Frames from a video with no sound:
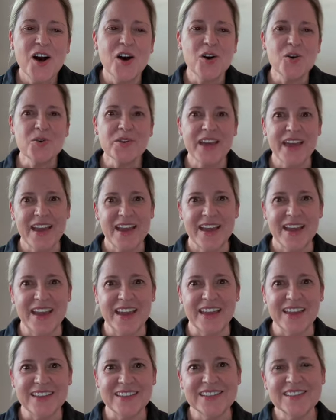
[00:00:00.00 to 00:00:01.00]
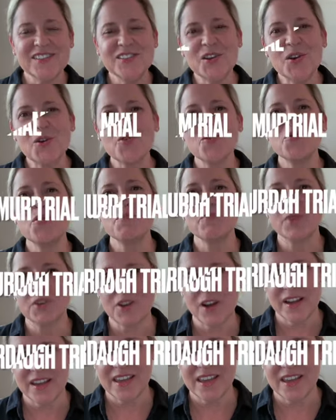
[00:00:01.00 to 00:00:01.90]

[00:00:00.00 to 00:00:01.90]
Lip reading: Okay, so the Murdaugh